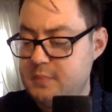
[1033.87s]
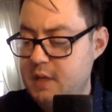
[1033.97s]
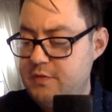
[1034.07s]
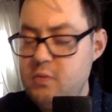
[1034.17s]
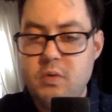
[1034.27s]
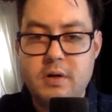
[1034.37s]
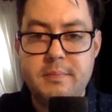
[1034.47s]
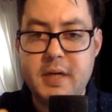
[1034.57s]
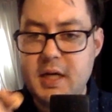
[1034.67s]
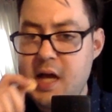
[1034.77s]
If you want
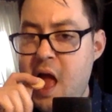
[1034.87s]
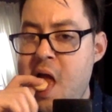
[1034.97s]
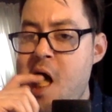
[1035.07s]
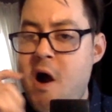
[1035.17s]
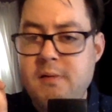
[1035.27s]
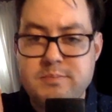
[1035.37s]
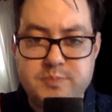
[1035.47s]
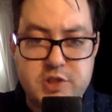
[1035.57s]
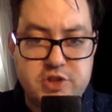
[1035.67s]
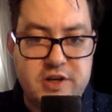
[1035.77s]
me
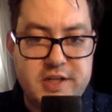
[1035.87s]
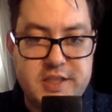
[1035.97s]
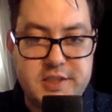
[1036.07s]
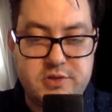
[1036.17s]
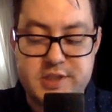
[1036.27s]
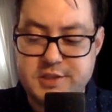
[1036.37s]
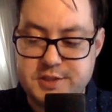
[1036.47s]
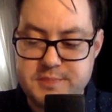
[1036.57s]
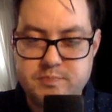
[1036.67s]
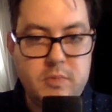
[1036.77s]
to try anything
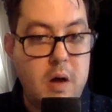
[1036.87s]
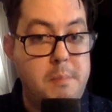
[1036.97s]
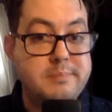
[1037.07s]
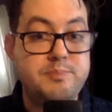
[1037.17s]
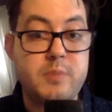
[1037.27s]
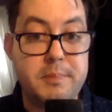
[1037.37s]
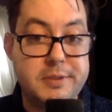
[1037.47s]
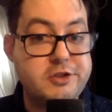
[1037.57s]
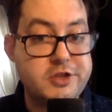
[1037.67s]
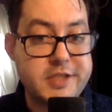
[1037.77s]
crazy,
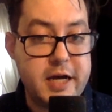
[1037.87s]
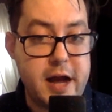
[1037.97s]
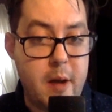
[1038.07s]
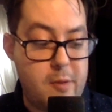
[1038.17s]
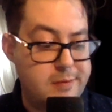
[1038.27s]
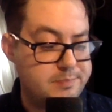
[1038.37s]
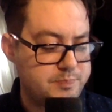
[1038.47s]
be sure to get at me.